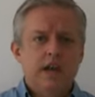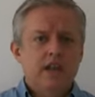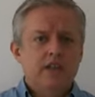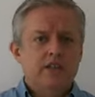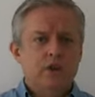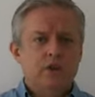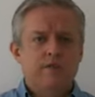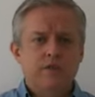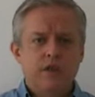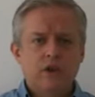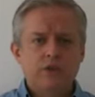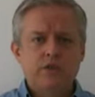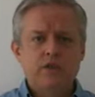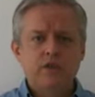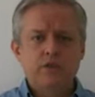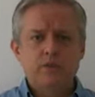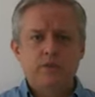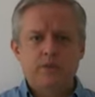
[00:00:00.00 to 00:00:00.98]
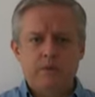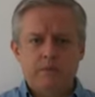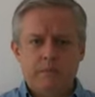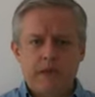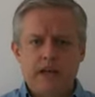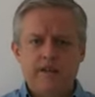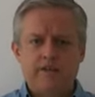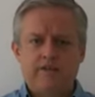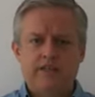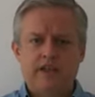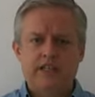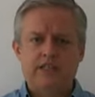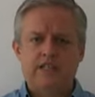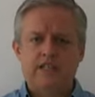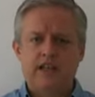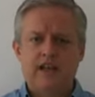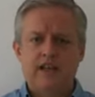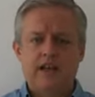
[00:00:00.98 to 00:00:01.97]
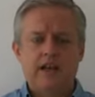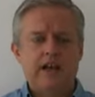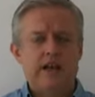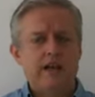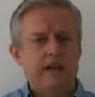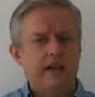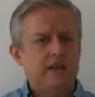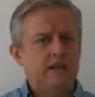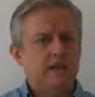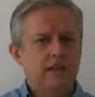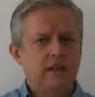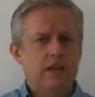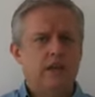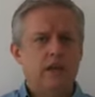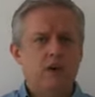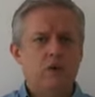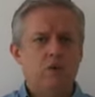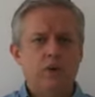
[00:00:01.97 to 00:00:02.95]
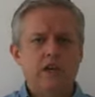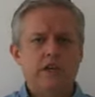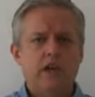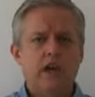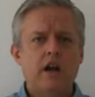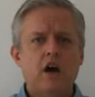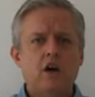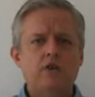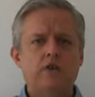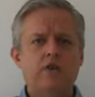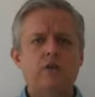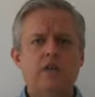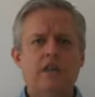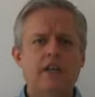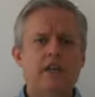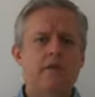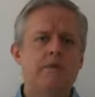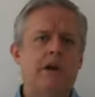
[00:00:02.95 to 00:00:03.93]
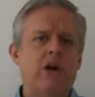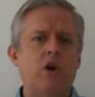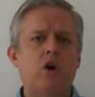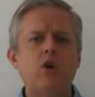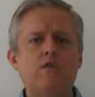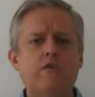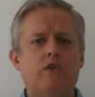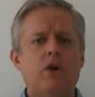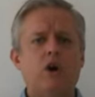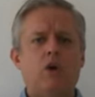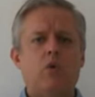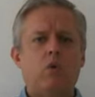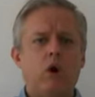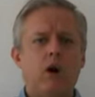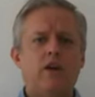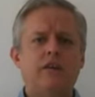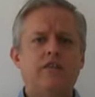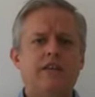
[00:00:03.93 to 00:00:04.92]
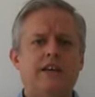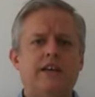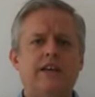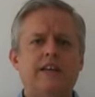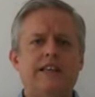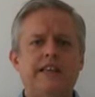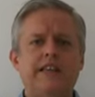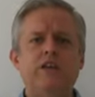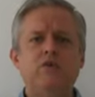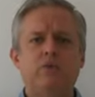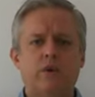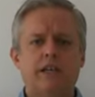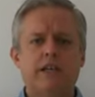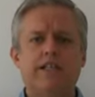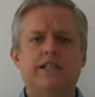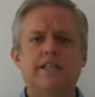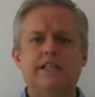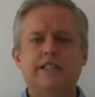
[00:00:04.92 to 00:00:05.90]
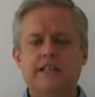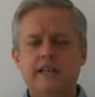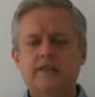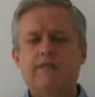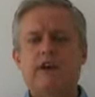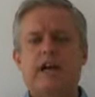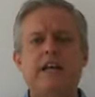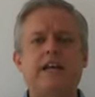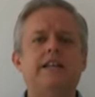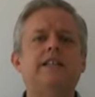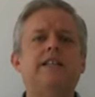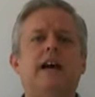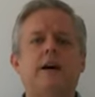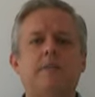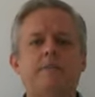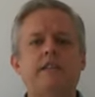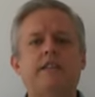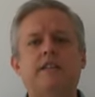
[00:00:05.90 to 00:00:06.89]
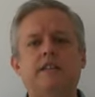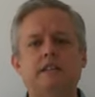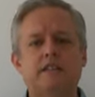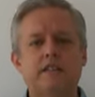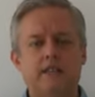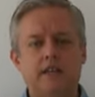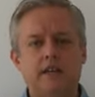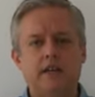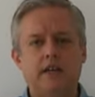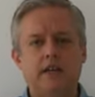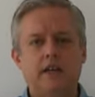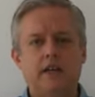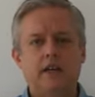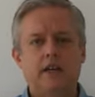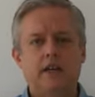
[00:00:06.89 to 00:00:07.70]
So if those are the benefits, we can also think about overall what are the key risks if I adopt this thing.